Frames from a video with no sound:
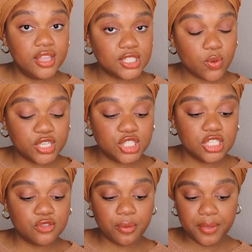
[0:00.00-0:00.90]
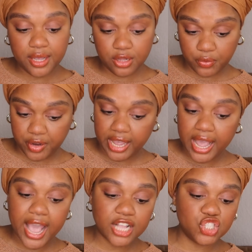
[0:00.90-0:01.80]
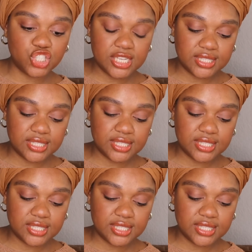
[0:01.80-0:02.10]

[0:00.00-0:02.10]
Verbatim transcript: this question is from Hillary and she